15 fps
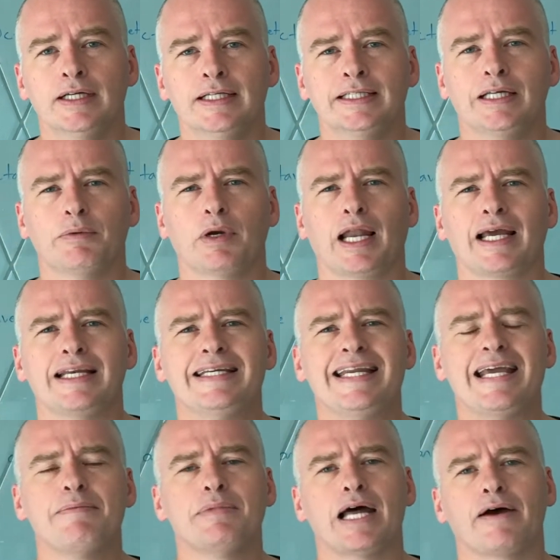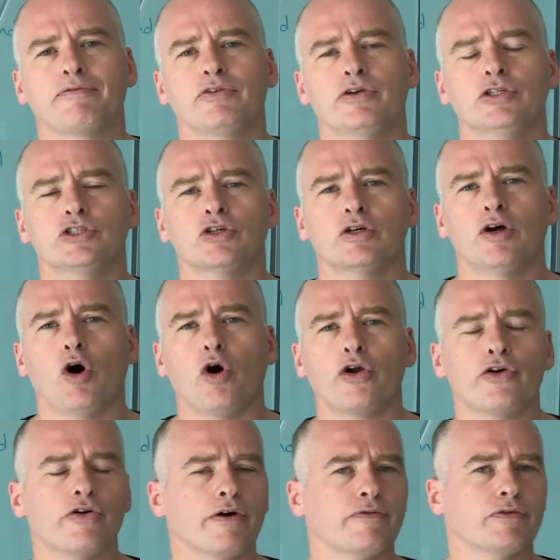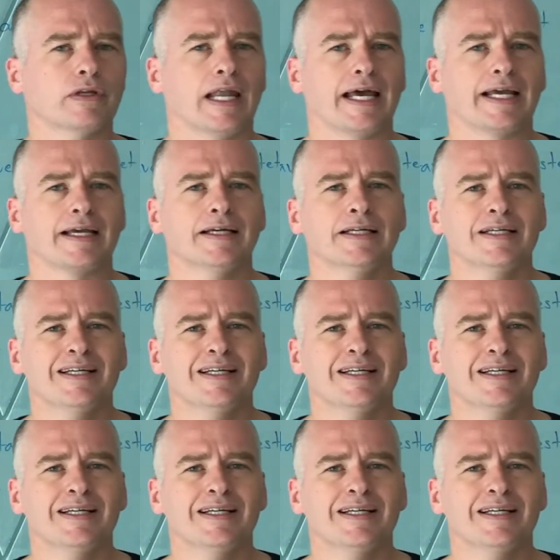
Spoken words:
They were like named after his honour, if you like.